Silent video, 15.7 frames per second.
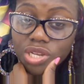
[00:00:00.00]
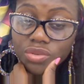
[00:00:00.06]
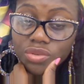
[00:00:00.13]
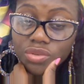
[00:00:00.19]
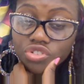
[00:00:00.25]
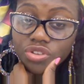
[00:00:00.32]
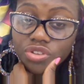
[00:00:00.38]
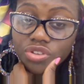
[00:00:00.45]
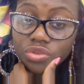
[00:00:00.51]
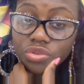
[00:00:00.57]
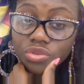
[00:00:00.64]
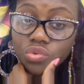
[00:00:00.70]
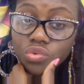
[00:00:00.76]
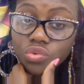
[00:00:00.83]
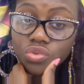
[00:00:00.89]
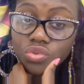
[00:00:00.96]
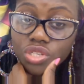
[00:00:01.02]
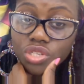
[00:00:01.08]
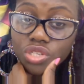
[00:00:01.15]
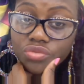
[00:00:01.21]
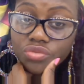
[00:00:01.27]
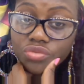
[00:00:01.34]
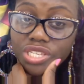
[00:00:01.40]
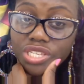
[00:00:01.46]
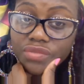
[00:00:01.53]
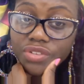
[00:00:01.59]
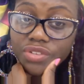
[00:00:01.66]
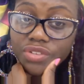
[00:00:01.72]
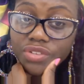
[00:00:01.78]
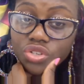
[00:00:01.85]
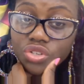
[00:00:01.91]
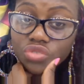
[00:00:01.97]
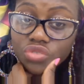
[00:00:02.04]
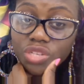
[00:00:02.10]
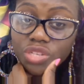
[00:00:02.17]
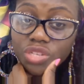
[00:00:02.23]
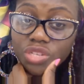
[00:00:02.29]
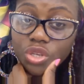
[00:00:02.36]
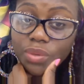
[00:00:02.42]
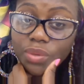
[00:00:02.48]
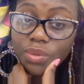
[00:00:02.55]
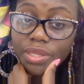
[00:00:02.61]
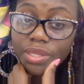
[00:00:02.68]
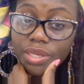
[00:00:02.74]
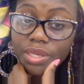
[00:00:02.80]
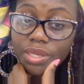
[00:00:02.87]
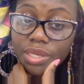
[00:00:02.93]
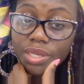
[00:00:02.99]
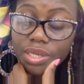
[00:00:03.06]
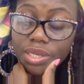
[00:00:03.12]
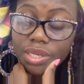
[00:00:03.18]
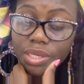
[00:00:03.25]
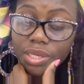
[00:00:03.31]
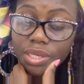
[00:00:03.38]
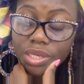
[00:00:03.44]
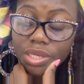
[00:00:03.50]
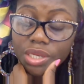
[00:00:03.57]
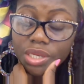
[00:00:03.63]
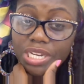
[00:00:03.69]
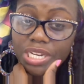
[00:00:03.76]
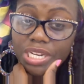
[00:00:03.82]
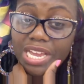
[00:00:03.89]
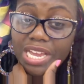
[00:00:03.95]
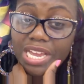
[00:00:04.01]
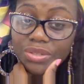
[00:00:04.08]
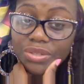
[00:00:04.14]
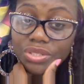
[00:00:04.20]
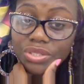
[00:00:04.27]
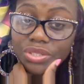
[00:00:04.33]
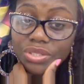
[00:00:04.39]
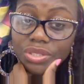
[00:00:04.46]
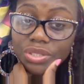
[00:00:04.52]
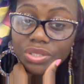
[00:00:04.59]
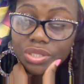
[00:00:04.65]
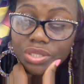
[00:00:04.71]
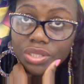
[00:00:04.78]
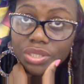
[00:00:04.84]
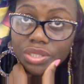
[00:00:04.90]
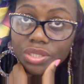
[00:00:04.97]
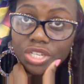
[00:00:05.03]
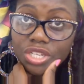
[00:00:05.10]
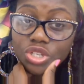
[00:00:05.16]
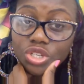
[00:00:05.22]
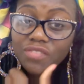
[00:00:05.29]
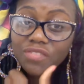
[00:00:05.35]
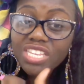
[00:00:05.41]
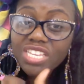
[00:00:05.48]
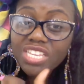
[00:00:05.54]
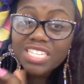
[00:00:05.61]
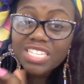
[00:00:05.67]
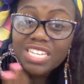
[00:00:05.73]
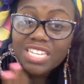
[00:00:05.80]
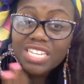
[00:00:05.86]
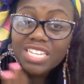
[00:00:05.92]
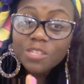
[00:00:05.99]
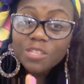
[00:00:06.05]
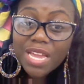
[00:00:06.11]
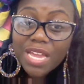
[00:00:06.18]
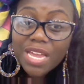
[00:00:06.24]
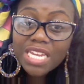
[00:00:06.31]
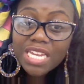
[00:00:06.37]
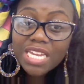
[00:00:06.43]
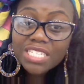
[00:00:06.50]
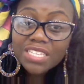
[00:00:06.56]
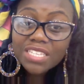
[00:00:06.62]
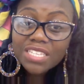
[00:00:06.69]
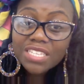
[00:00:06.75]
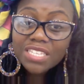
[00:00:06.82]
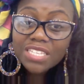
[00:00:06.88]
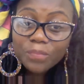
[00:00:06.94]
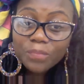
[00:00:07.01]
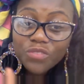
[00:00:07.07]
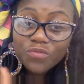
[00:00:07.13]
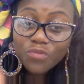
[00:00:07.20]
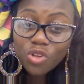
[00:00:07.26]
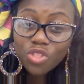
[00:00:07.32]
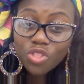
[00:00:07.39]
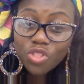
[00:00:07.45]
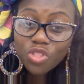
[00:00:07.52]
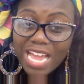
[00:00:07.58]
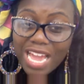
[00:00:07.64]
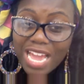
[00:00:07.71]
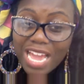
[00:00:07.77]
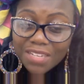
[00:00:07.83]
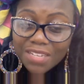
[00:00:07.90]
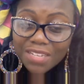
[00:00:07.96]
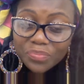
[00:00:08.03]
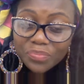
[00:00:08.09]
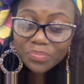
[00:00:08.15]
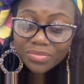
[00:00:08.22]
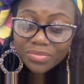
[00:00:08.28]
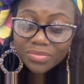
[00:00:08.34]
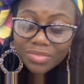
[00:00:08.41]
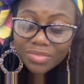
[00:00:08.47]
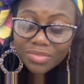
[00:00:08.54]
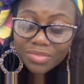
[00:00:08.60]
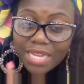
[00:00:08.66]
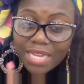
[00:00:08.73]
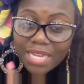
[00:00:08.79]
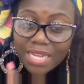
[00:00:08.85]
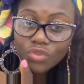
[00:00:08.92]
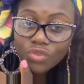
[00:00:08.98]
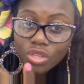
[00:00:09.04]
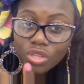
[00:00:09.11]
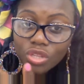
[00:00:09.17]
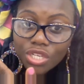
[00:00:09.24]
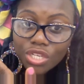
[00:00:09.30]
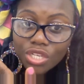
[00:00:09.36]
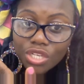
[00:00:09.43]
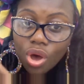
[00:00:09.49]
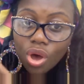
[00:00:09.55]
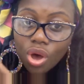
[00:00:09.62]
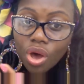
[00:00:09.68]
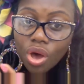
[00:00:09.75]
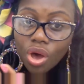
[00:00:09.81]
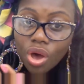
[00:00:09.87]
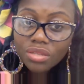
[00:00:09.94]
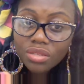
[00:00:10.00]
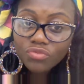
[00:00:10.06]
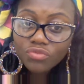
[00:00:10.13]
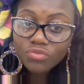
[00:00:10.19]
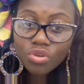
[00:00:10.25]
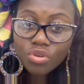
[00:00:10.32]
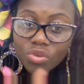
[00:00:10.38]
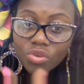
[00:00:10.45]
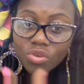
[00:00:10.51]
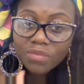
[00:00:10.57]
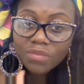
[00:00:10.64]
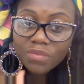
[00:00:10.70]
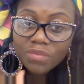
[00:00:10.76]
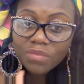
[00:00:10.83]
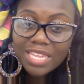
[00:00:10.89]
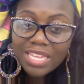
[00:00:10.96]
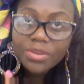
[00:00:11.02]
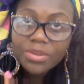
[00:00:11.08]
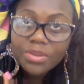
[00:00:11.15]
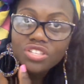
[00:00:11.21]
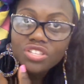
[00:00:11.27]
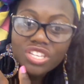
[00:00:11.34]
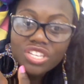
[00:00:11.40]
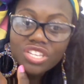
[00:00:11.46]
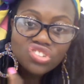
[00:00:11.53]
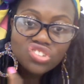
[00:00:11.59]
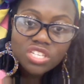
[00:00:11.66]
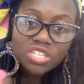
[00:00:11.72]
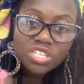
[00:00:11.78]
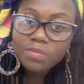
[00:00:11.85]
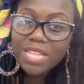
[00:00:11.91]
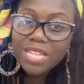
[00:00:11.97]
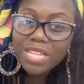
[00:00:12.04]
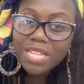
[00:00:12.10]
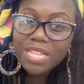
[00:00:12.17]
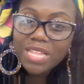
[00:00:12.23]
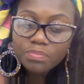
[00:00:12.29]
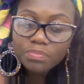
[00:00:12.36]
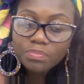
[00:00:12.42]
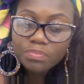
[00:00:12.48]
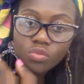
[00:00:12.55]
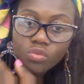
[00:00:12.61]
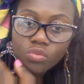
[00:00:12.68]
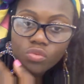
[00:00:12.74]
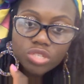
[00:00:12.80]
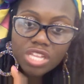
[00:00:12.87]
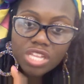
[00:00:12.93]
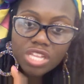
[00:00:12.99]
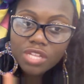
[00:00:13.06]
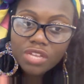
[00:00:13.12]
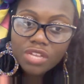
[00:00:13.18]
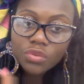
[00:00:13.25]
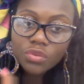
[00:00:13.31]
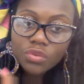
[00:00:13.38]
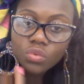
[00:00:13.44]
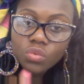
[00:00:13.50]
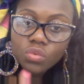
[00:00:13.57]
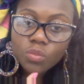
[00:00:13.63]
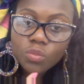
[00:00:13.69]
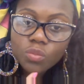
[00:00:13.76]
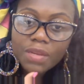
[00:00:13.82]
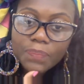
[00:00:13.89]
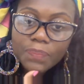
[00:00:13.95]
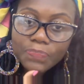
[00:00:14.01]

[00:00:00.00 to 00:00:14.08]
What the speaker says: drawing on the walls is not really something that you should really be doing in a house unless you have a designated space for that. Like you've got like your art room or something like that where they can just put stuff all over the walls. But